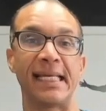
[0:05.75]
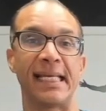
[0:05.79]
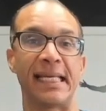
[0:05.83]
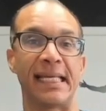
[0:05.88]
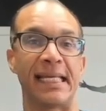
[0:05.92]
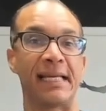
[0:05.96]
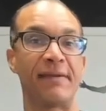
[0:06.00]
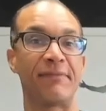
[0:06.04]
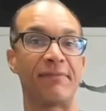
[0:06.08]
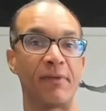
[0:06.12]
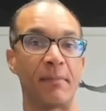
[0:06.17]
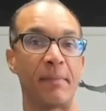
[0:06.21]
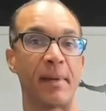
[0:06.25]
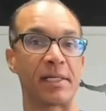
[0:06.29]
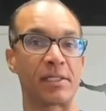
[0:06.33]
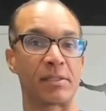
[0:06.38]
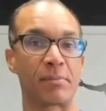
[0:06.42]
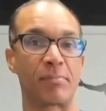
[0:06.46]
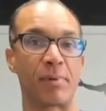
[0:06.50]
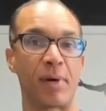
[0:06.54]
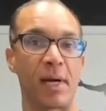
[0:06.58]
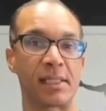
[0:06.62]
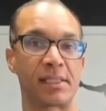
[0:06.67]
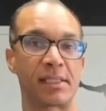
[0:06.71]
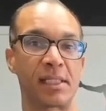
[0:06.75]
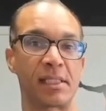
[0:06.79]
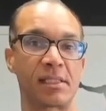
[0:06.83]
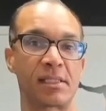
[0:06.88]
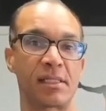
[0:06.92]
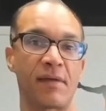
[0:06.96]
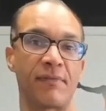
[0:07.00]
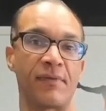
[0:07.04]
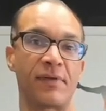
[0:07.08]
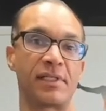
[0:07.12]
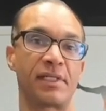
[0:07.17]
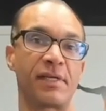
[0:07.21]
and inflammation process
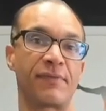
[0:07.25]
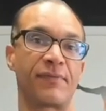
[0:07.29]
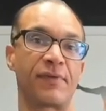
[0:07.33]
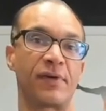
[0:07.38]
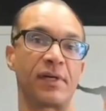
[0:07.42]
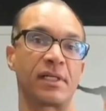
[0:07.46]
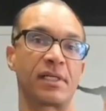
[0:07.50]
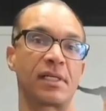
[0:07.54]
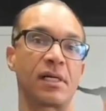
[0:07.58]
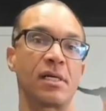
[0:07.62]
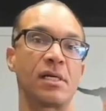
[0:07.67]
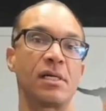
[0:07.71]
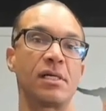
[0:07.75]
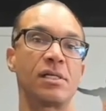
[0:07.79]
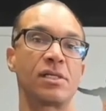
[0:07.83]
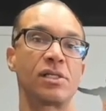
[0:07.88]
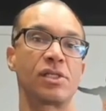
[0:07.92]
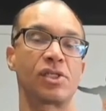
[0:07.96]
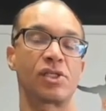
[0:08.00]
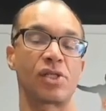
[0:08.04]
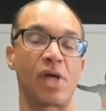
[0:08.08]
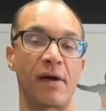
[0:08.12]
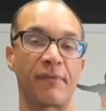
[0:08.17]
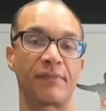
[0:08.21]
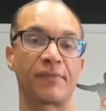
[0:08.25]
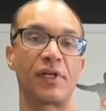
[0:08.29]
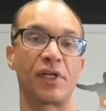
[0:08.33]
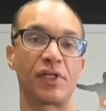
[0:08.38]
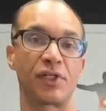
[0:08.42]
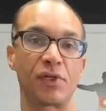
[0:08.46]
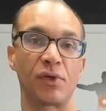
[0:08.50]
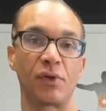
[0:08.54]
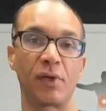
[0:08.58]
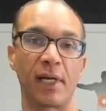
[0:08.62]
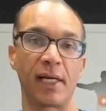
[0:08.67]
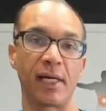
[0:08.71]
of the different soft
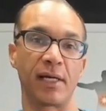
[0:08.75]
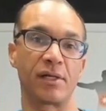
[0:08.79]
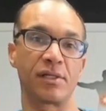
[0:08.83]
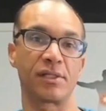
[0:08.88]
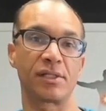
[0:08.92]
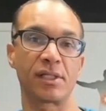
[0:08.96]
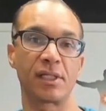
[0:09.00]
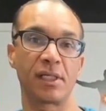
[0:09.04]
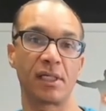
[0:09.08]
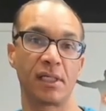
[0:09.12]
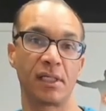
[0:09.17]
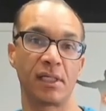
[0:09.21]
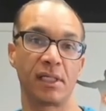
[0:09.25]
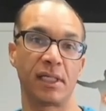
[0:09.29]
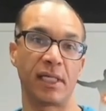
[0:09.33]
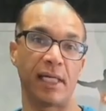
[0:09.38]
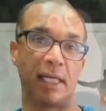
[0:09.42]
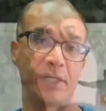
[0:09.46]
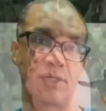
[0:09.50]
tissue layers in